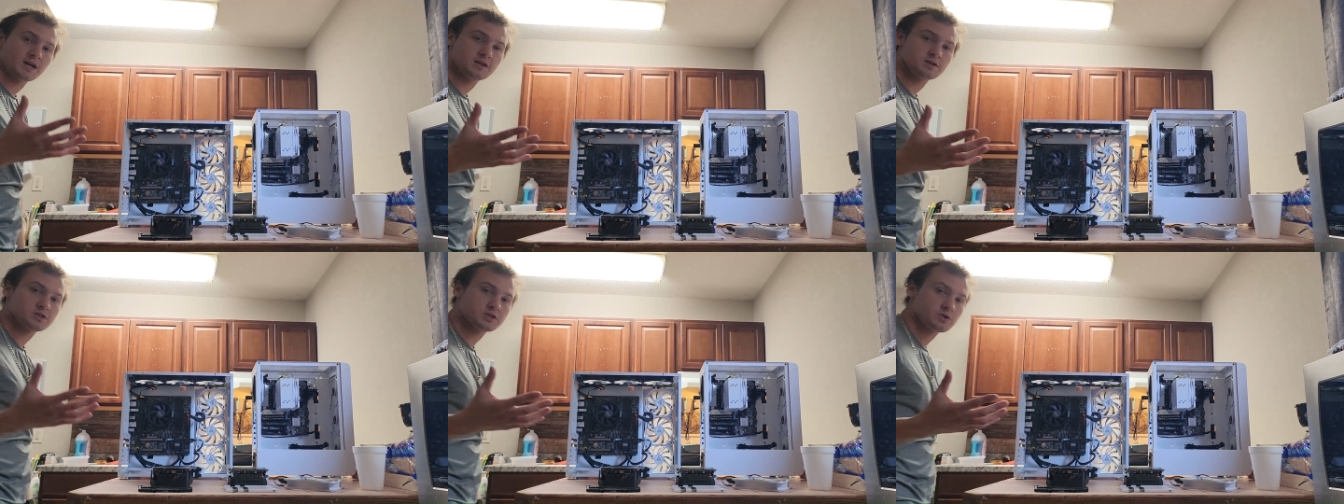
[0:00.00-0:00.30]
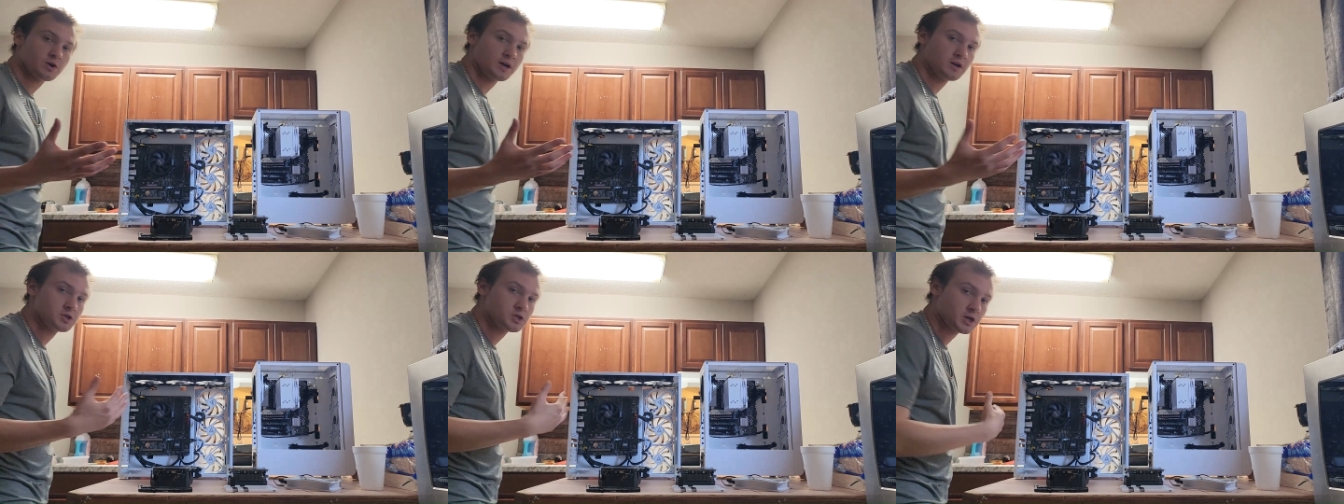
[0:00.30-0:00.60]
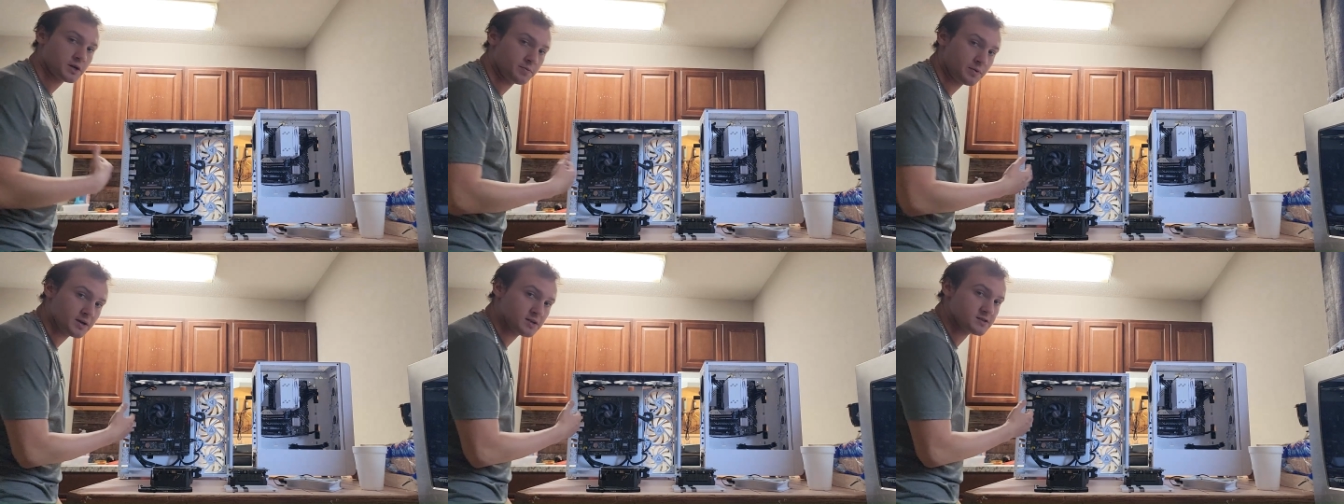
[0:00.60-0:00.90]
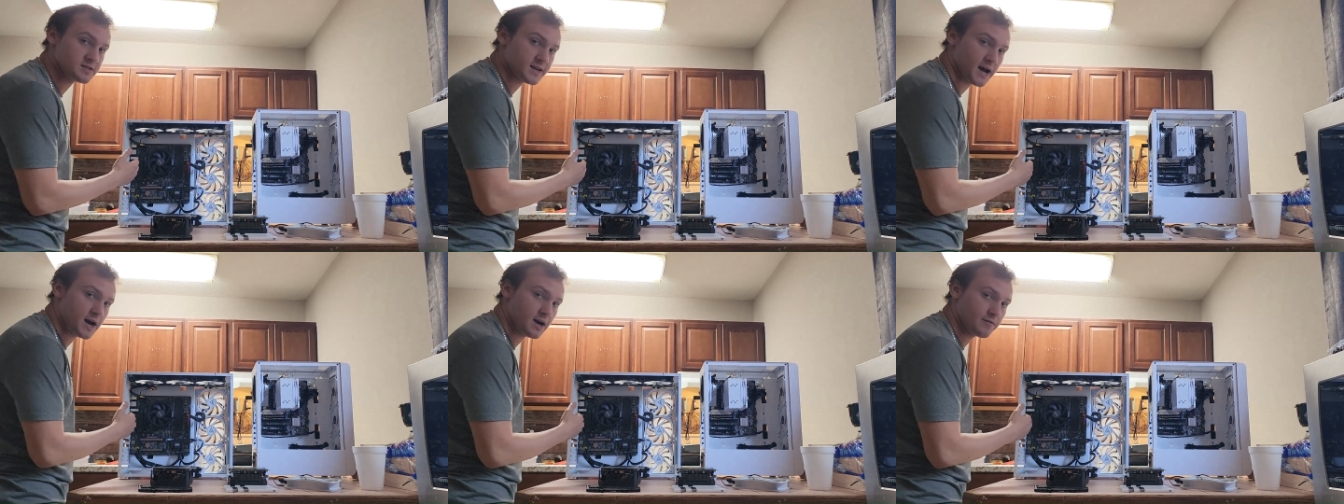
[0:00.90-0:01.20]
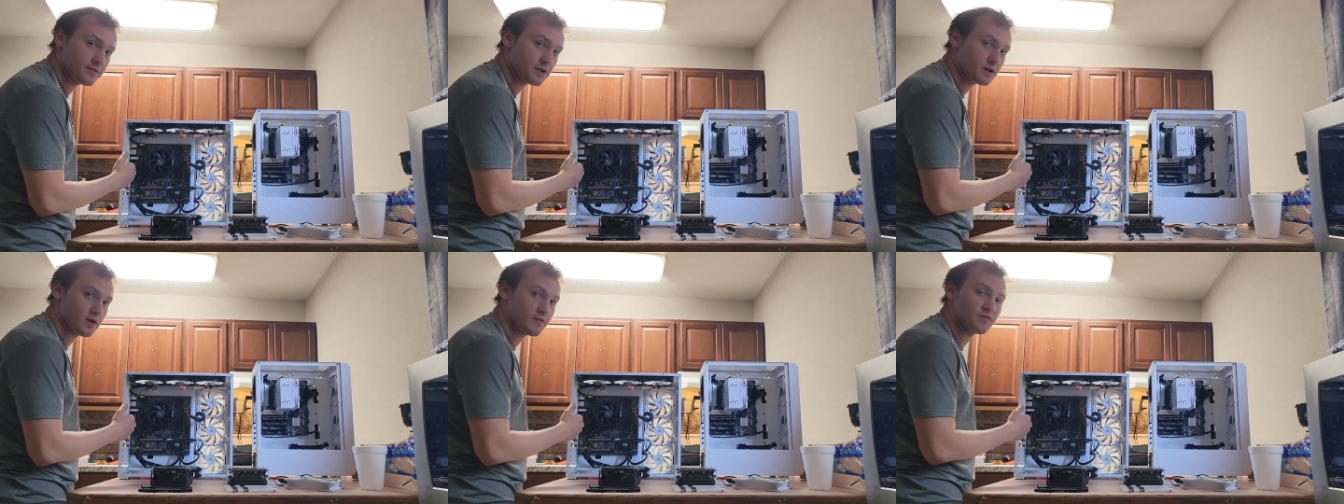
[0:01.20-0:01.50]
get a screen that you can put inside
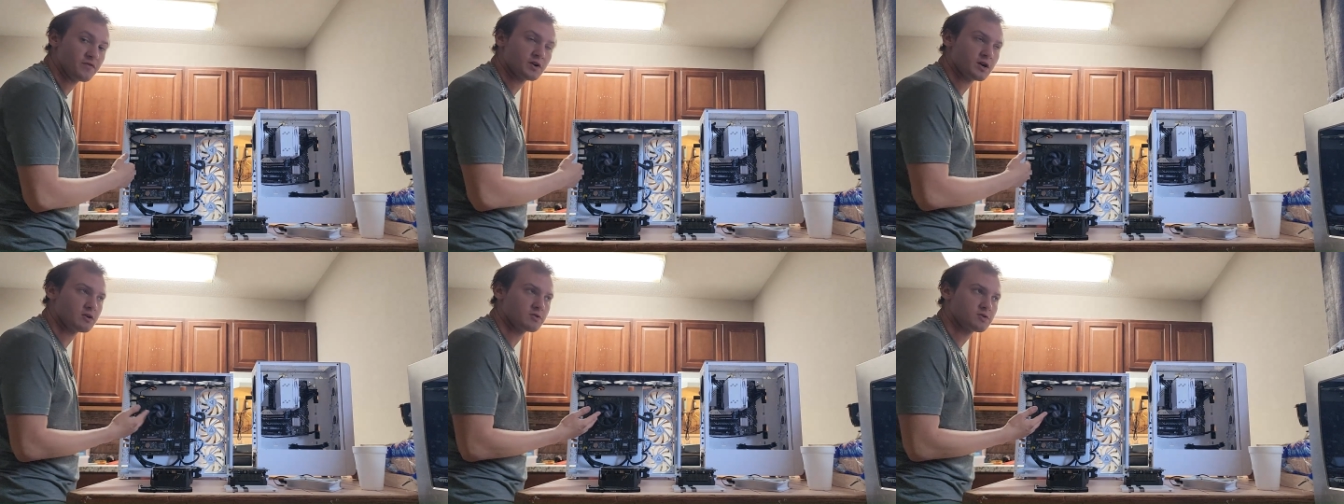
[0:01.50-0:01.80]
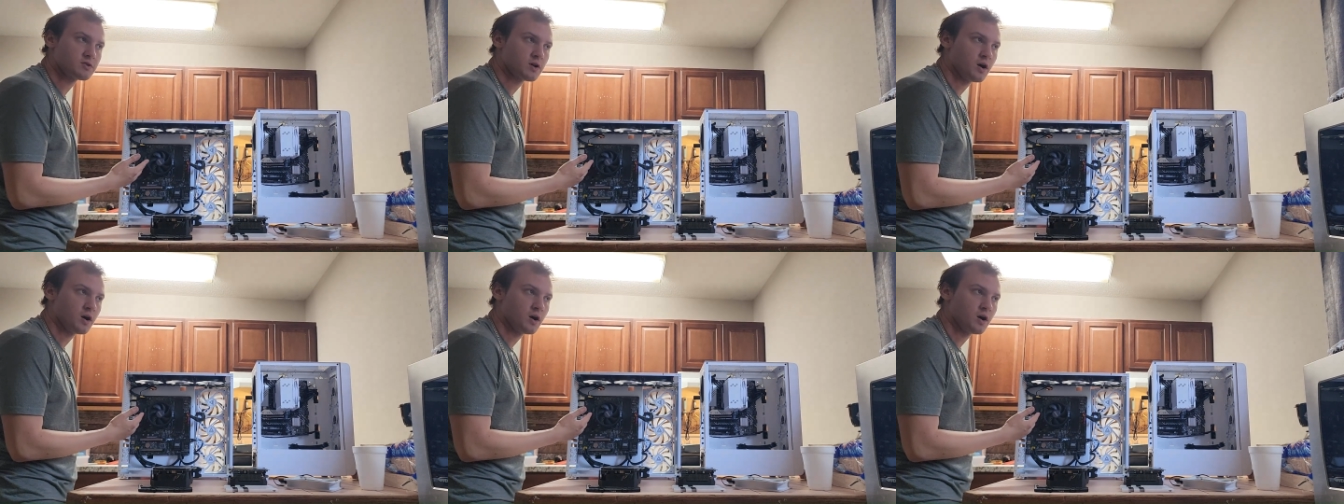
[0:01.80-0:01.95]
of here, I forgot to